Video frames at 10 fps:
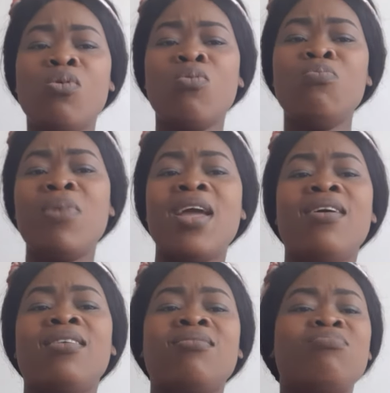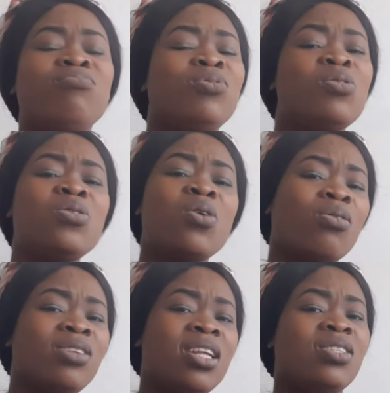may ruin
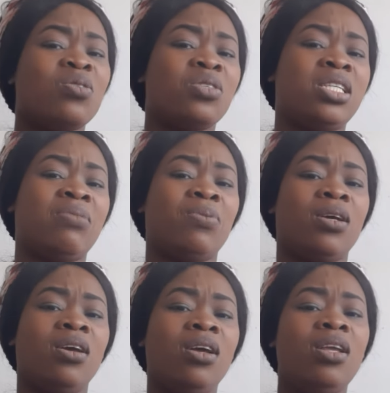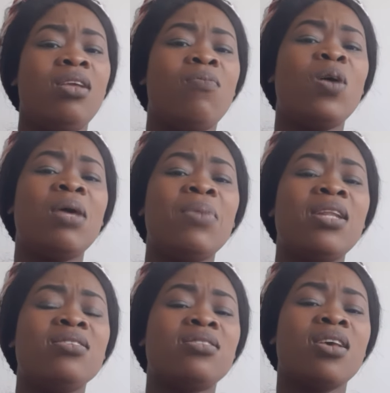your relationship. What I
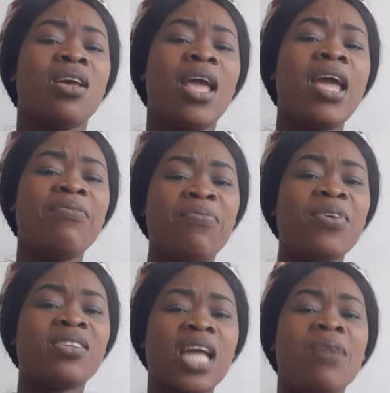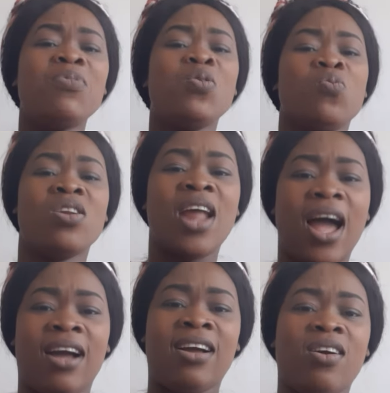mean is, every time you
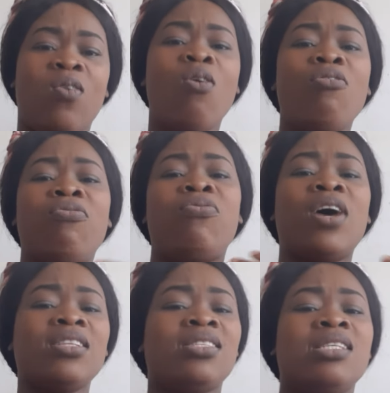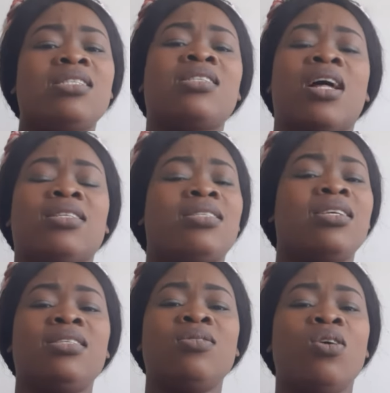nag over things that
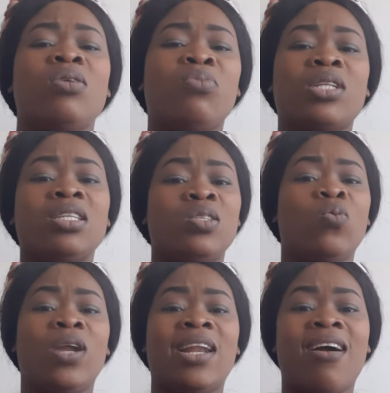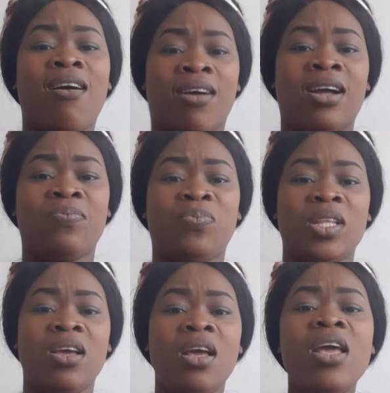is not important, you will nag.
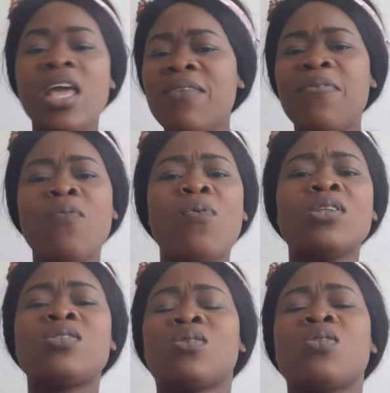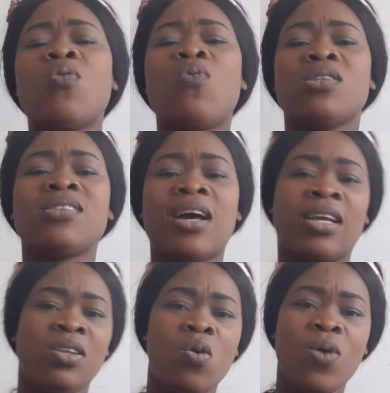Even what does not worth
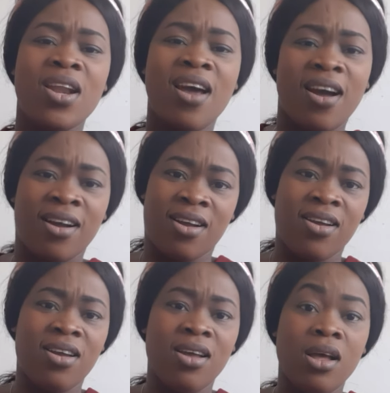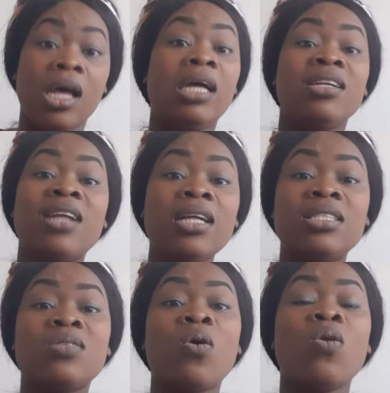nagging, you will nag.
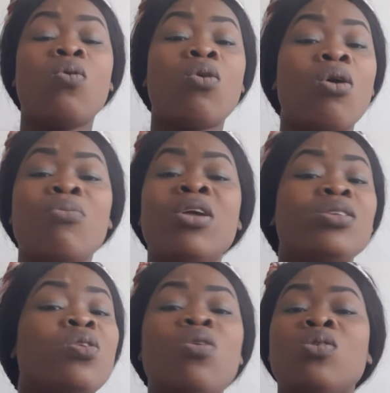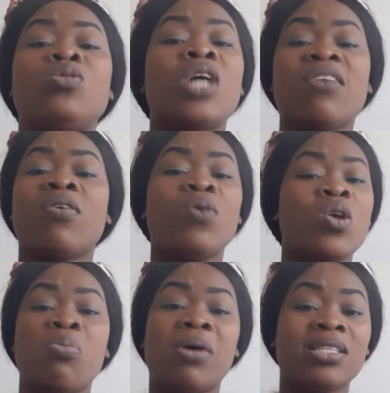That is gonna, it's gonna drive
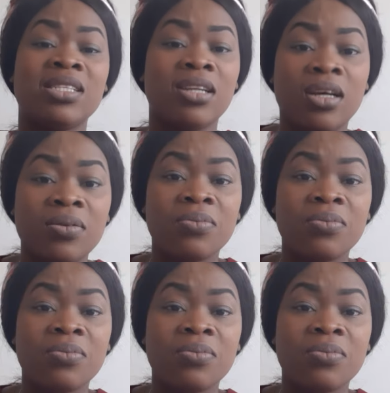away your partner.